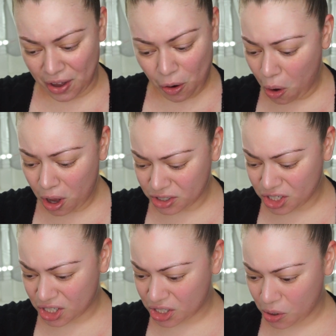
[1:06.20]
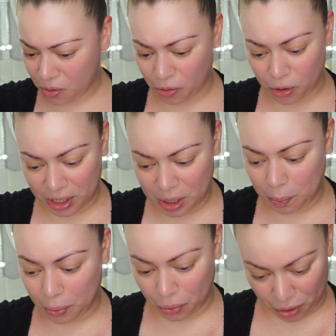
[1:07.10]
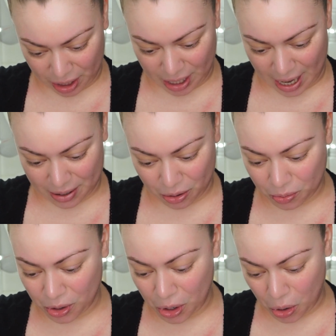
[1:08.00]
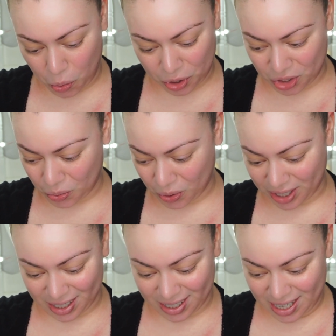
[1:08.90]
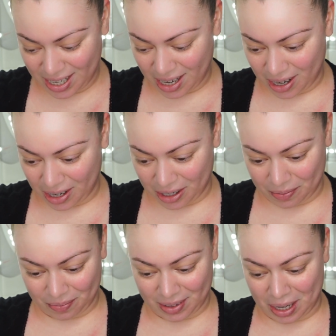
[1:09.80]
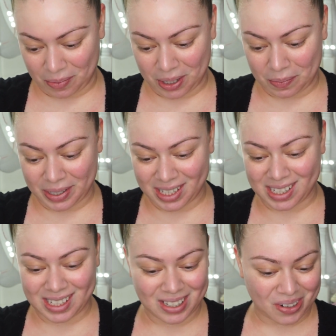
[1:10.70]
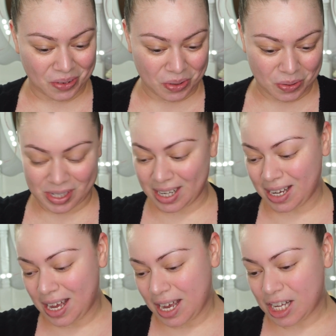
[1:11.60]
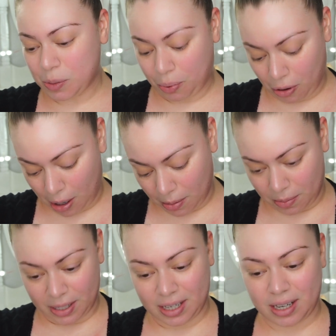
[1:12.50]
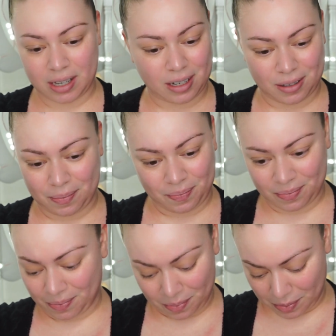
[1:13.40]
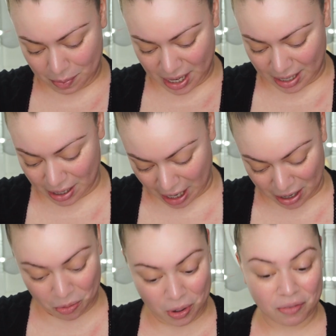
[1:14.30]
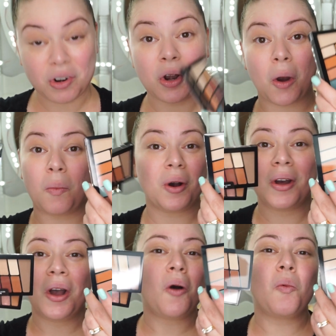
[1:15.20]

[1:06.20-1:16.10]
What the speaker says: They're all just so really pretty. I don't know which one that I'm gonna be, you know, using. It's probably gonna, man, I don't even know, but